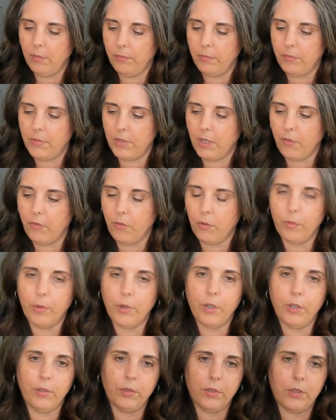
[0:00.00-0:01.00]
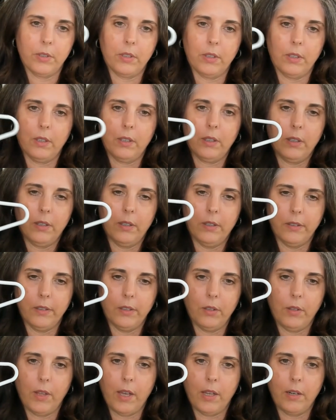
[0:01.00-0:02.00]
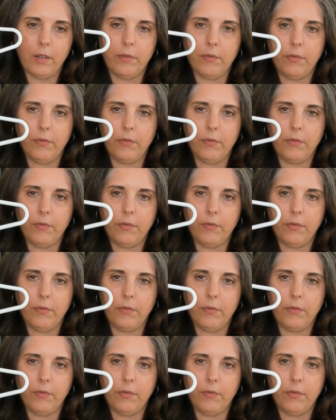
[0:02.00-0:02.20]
several rows to undo that